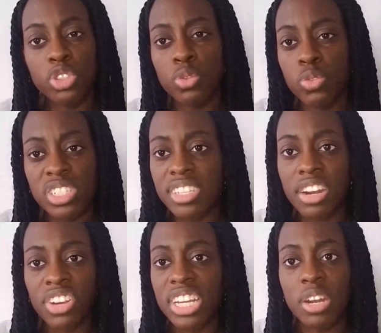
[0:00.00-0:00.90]
student
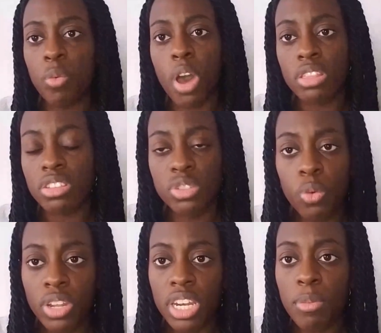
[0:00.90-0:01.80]
center, he didn't want the
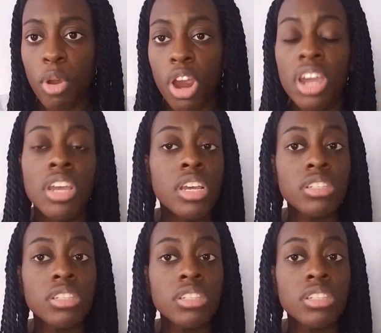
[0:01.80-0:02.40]
school anymore.